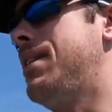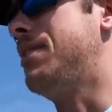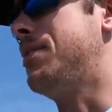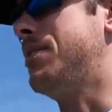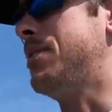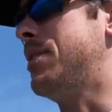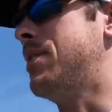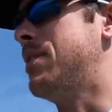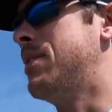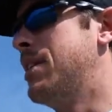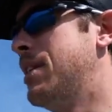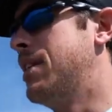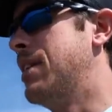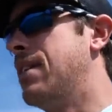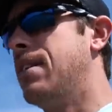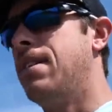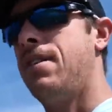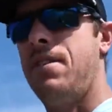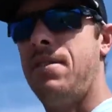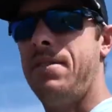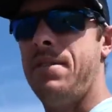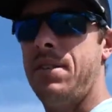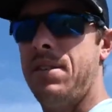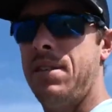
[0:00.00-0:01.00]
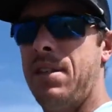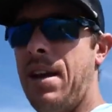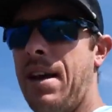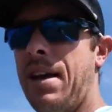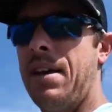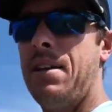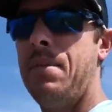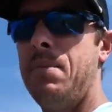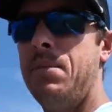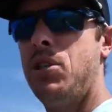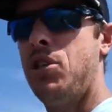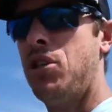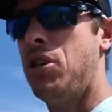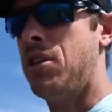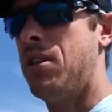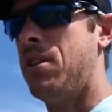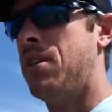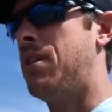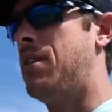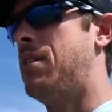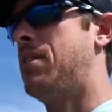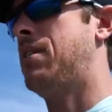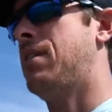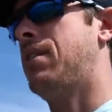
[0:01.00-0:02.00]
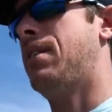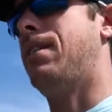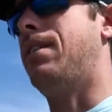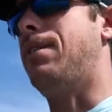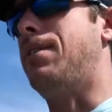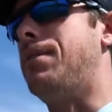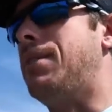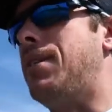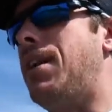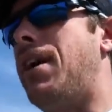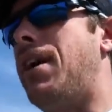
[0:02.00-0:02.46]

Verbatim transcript: and on on the side imaging and on